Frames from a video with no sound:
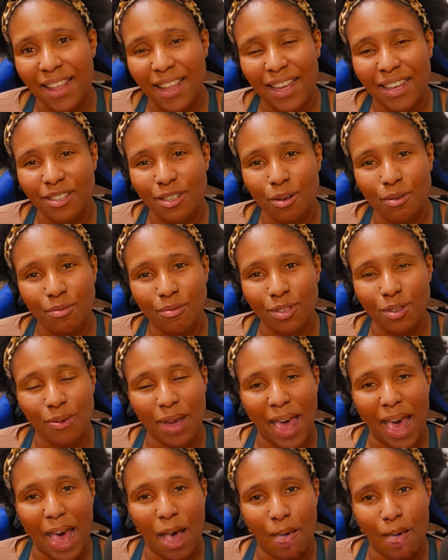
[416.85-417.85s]
Like, don't
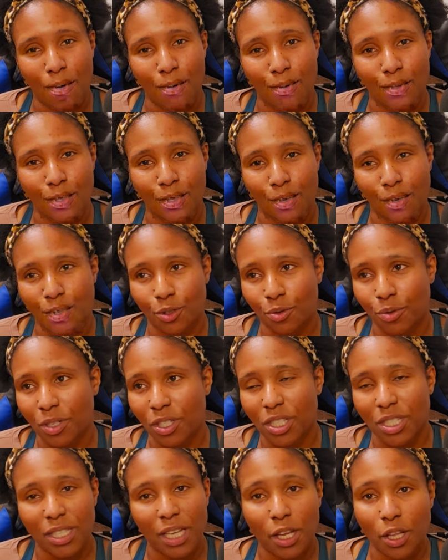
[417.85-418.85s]
don't out her surgery.
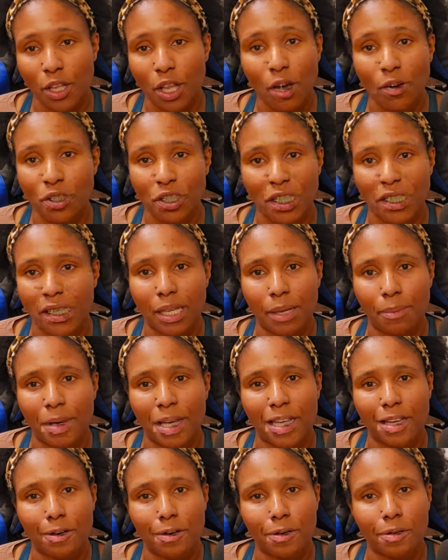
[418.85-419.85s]
She's like, no, she's
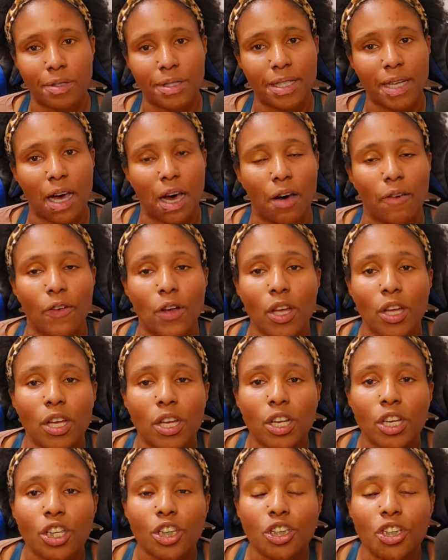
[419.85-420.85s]
admitted to herself.
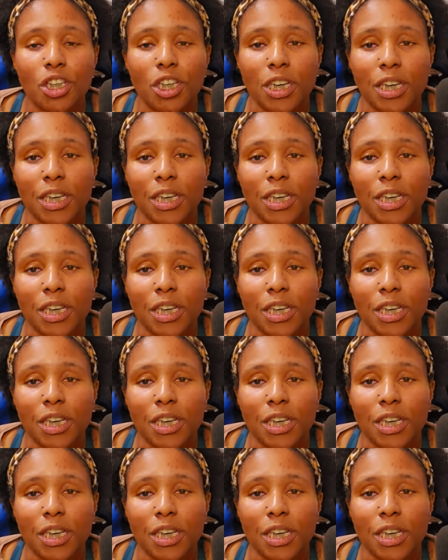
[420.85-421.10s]
She